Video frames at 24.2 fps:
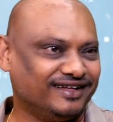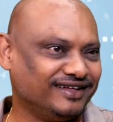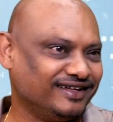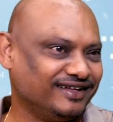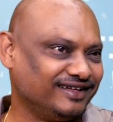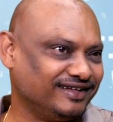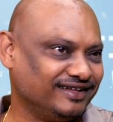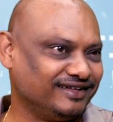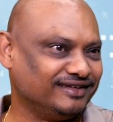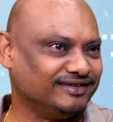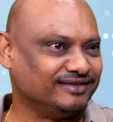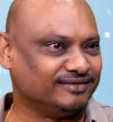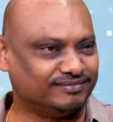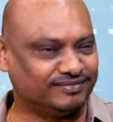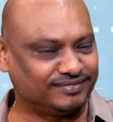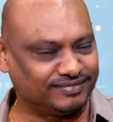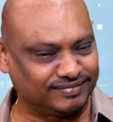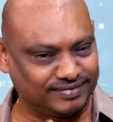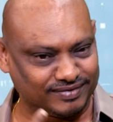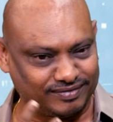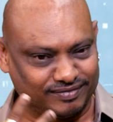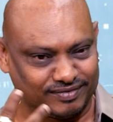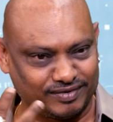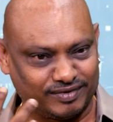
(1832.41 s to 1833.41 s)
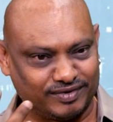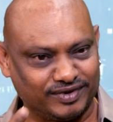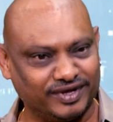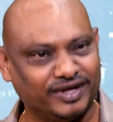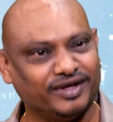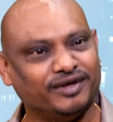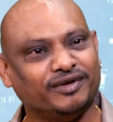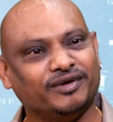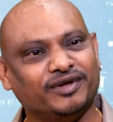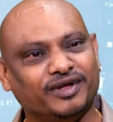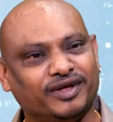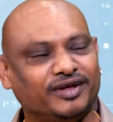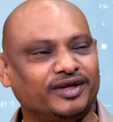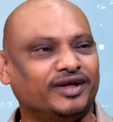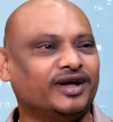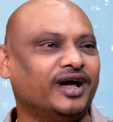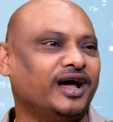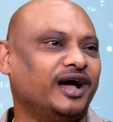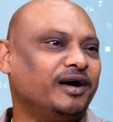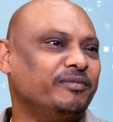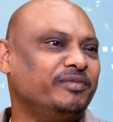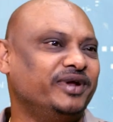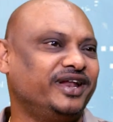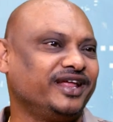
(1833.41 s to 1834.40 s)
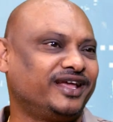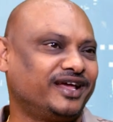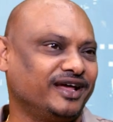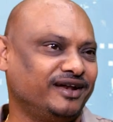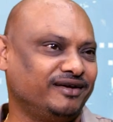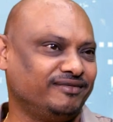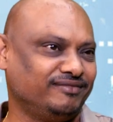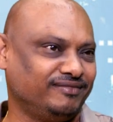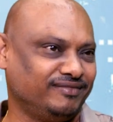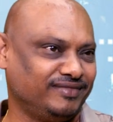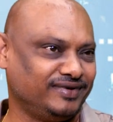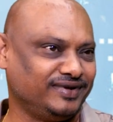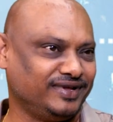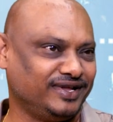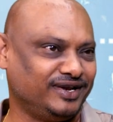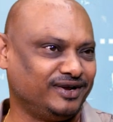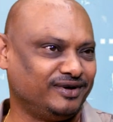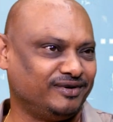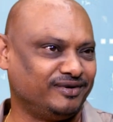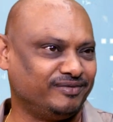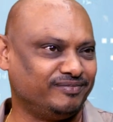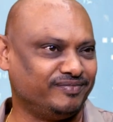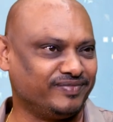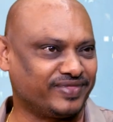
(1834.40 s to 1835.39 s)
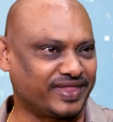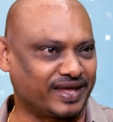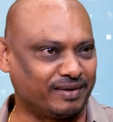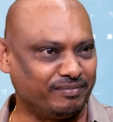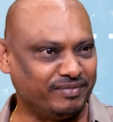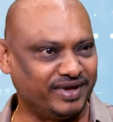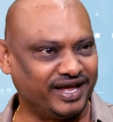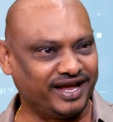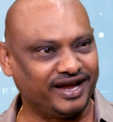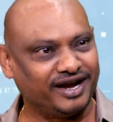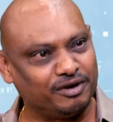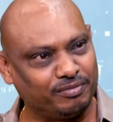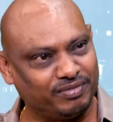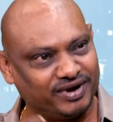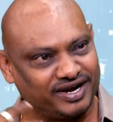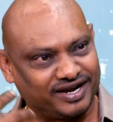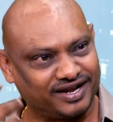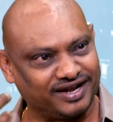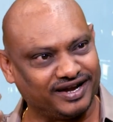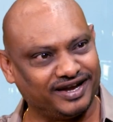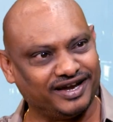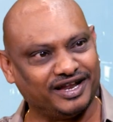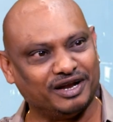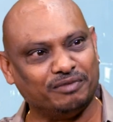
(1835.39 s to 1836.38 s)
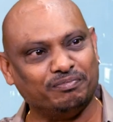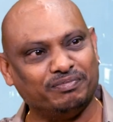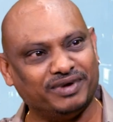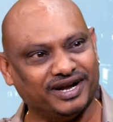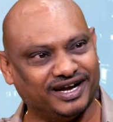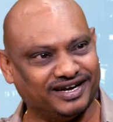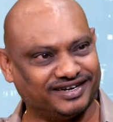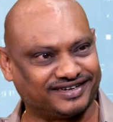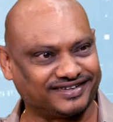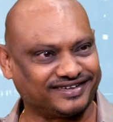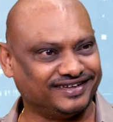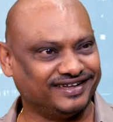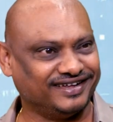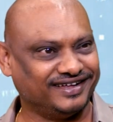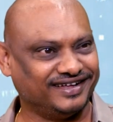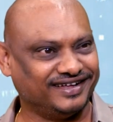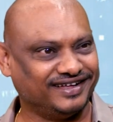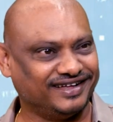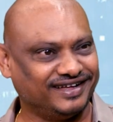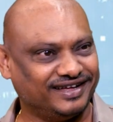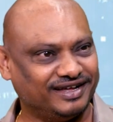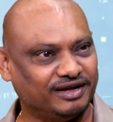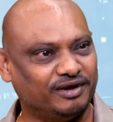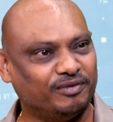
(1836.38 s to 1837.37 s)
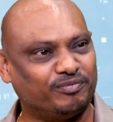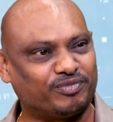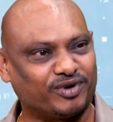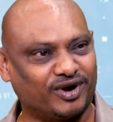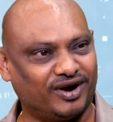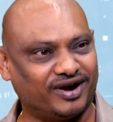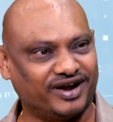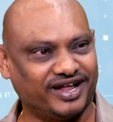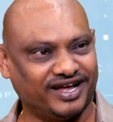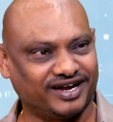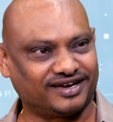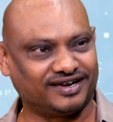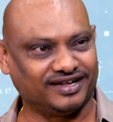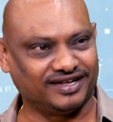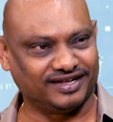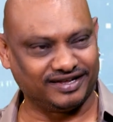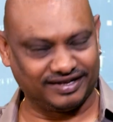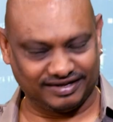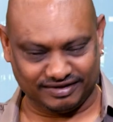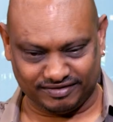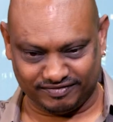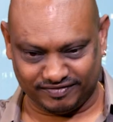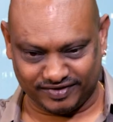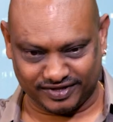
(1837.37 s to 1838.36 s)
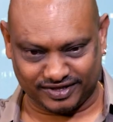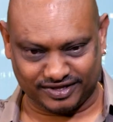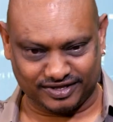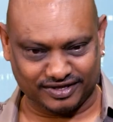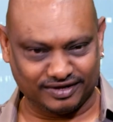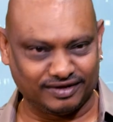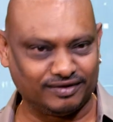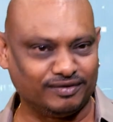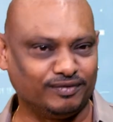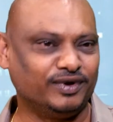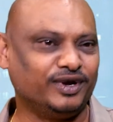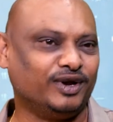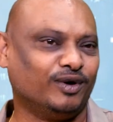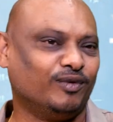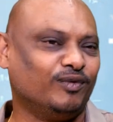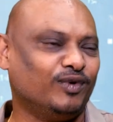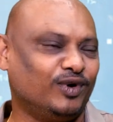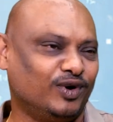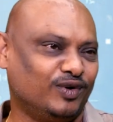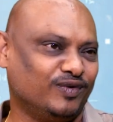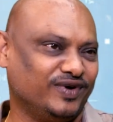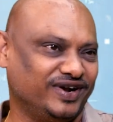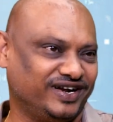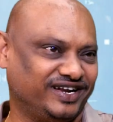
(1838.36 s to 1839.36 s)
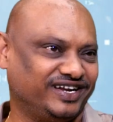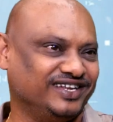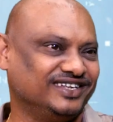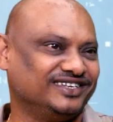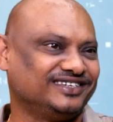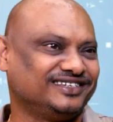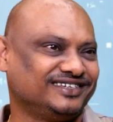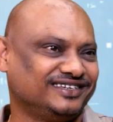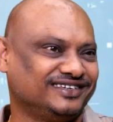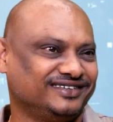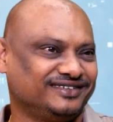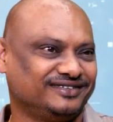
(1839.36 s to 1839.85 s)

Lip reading: American made but Indian built a product with worldwide reach.